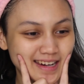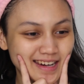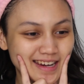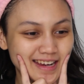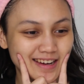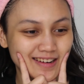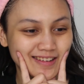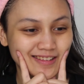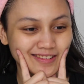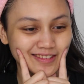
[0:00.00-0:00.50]

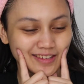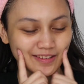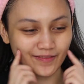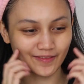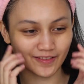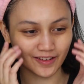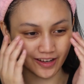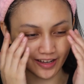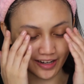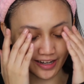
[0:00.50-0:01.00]
hairs
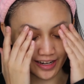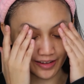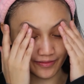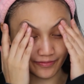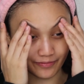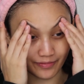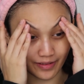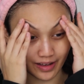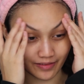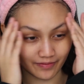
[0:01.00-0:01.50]
I've got.
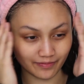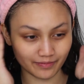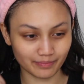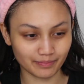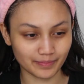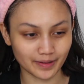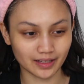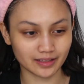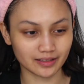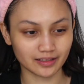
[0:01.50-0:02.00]
I've
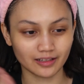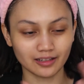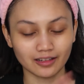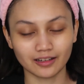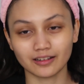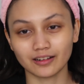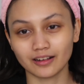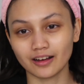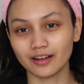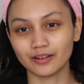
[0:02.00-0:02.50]
basically
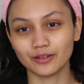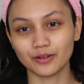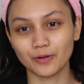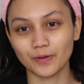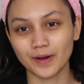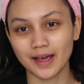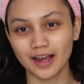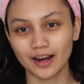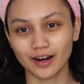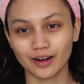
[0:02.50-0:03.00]
got
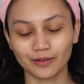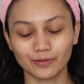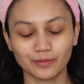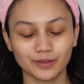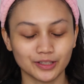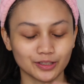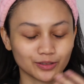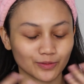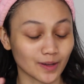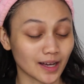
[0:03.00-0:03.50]
no hair,
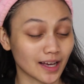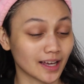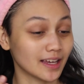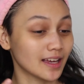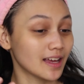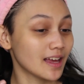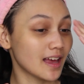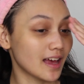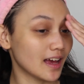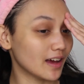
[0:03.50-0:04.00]
which is why
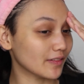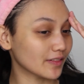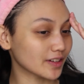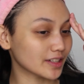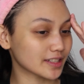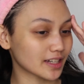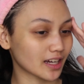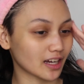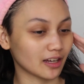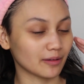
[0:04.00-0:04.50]

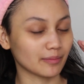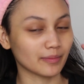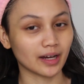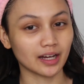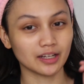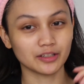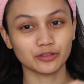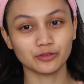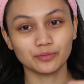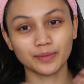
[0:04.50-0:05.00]
every time
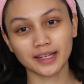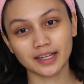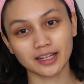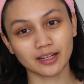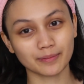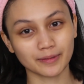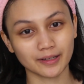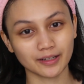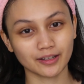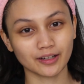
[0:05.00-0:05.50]
I do
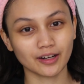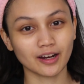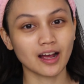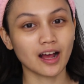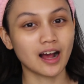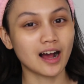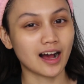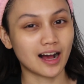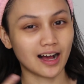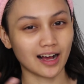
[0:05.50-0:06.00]
makeup here,
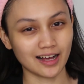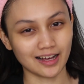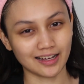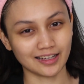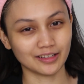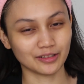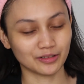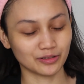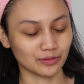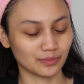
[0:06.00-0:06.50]

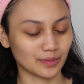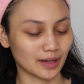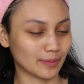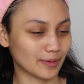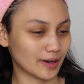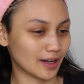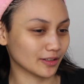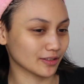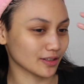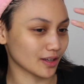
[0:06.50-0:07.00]
I do my
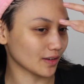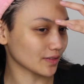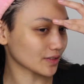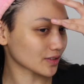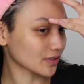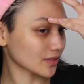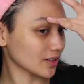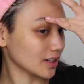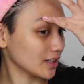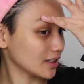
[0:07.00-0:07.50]
brows off
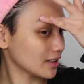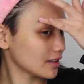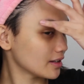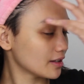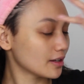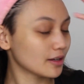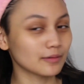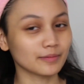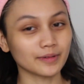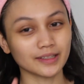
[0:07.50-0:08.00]
screen.
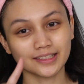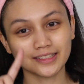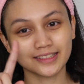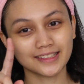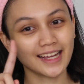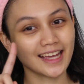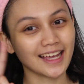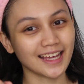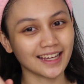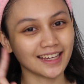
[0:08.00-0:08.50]
But
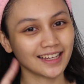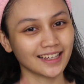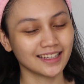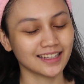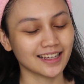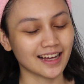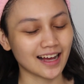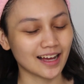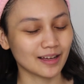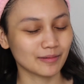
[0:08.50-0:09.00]
today,
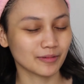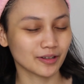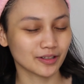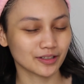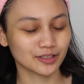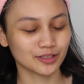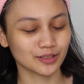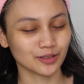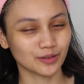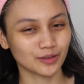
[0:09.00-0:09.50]
I'm
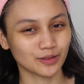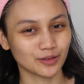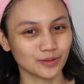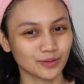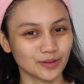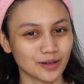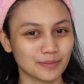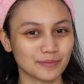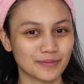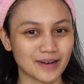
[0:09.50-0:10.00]
going to show
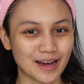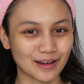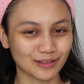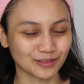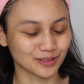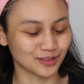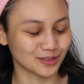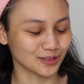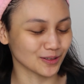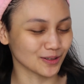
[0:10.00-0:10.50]
you a brow
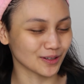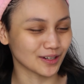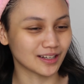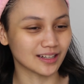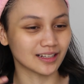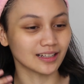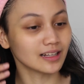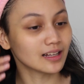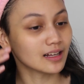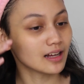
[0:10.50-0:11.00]

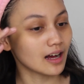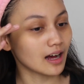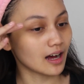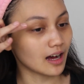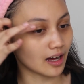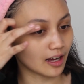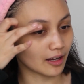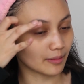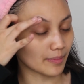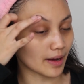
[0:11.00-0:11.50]
tutorial.
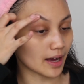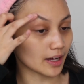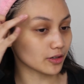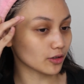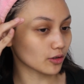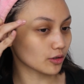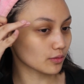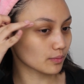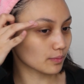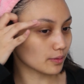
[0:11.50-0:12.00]
I
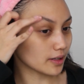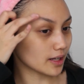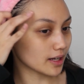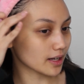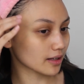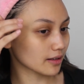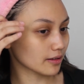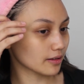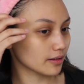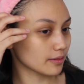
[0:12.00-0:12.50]
don't
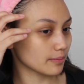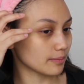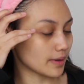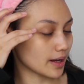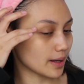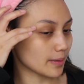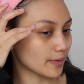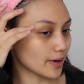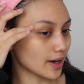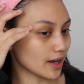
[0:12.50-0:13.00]
pluck
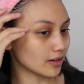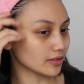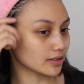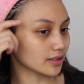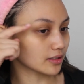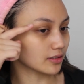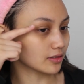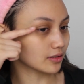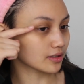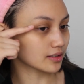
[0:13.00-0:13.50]
my brows,
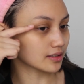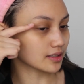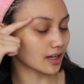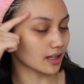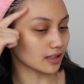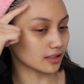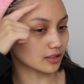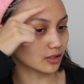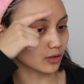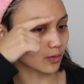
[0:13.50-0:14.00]
as you can
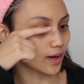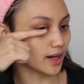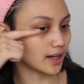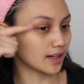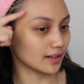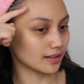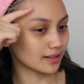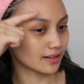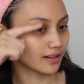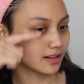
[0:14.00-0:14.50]
tell, it's
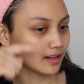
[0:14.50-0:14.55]
quite